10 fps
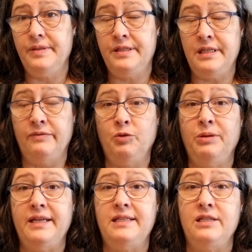several
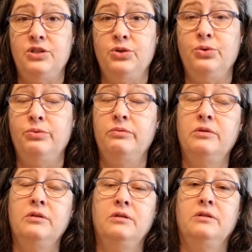places do.
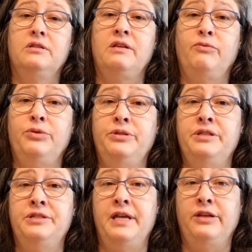Several
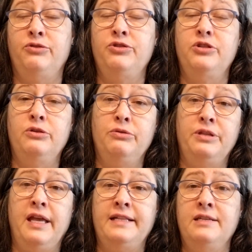designers do in
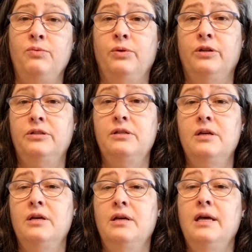the Etsy world.
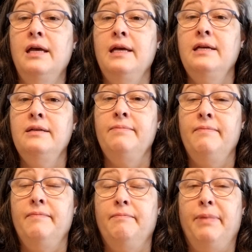
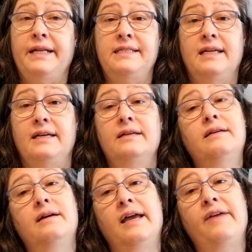But I
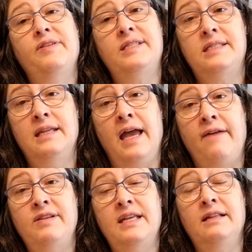
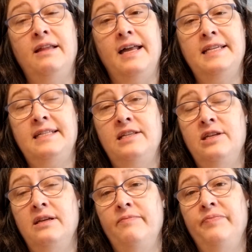haven't done a lot of
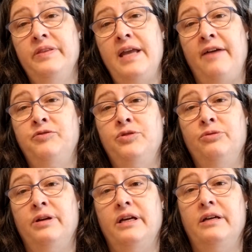stitching
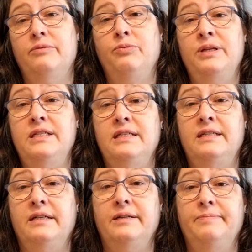after we did
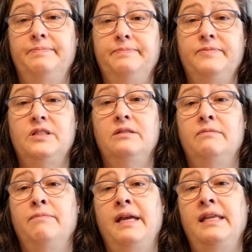
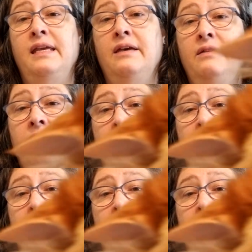Mania.